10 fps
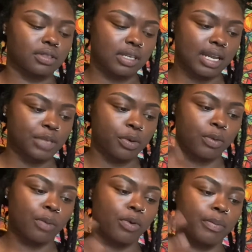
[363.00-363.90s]
And that's
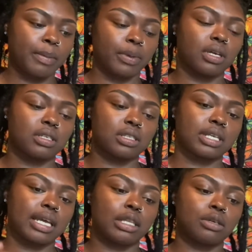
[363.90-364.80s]
what I want people to
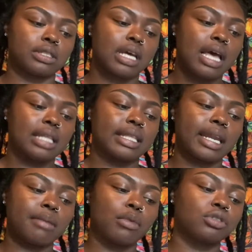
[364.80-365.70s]
understand. That
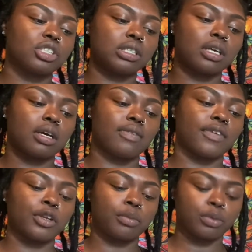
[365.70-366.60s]
emotionally
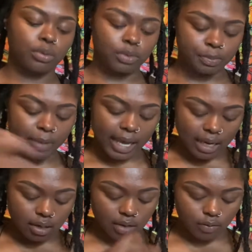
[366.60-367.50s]
unavailable
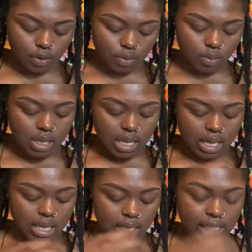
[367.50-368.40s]
spot of you
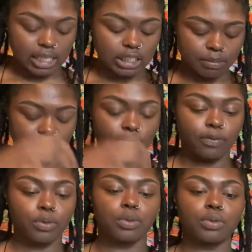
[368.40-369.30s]
needs to be
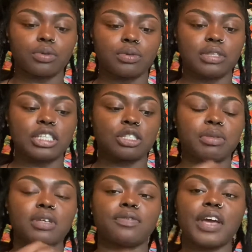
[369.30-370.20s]
full, needs to
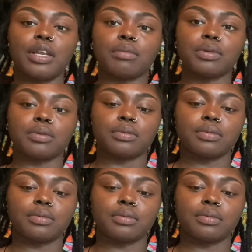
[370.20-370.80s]
be available.